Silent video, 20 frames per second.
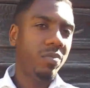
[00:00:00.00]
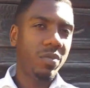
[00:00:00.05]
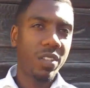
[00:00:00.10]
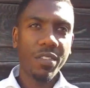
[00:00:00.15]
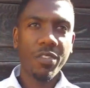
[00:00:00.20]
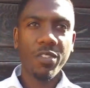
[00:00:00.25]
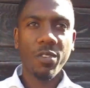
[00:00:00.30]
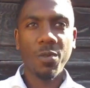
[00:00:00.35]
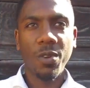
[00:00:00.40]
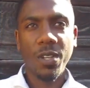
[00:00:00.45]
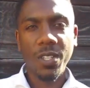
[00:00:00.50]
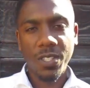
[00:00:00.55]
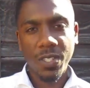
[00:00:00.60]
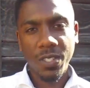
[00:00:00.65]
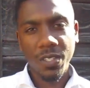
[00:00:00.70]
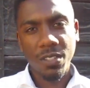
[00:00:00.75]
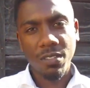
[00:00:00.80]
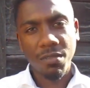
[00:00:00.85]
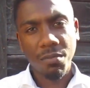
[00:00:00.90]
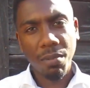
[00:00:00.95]
Different
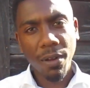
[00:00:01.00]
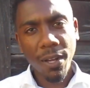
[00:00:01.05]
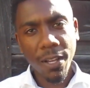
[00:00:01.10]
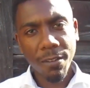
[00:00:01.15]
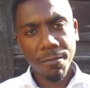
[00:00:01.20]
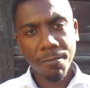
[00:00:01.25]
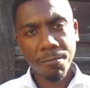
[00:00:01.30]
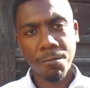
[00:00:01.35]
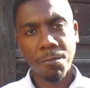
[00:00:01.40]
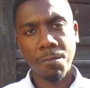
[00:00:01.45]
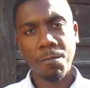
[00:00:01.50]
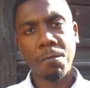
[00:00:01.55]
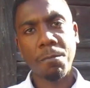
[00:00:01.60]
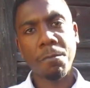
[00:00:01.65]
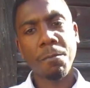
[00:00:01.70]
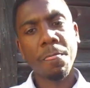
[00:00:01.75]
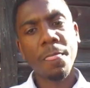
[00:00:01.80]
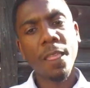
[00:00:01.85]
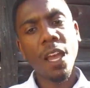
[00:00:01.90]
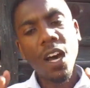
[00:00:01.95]
reasons. But
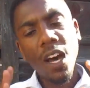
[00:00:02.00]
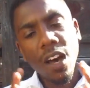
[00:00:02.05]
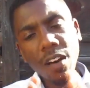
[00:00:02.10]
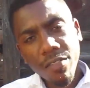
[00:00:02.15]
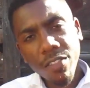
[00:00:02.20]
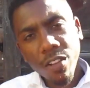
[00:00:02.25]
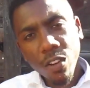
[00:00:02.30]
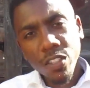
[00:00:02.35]
of